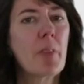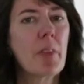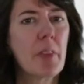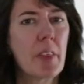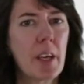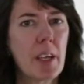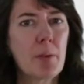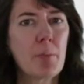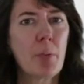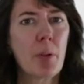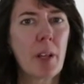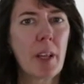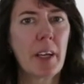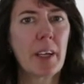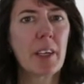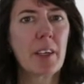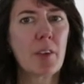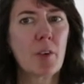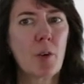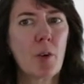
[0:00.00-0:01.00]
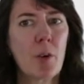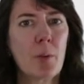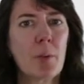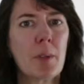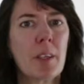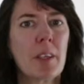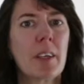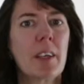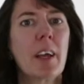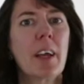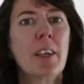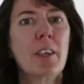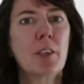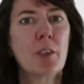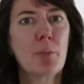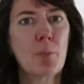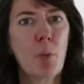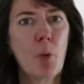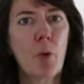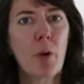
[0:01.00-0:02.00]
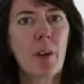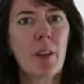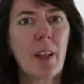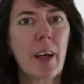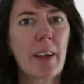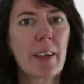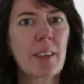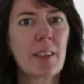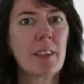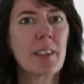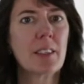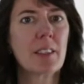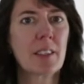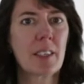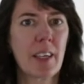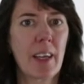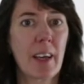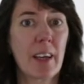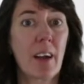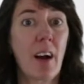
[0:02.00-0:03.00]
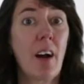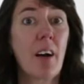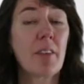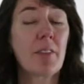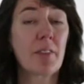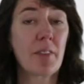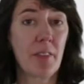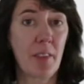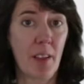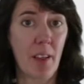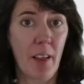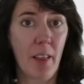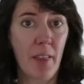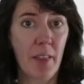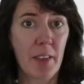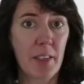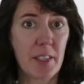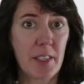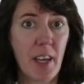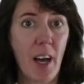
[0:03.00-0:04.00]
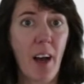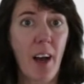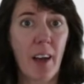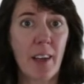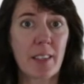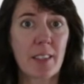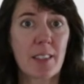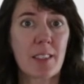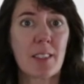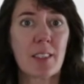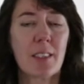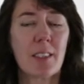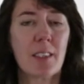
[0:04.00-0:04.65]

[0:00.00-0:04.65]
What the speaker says: then play it normally, and you're more likely to get off the dot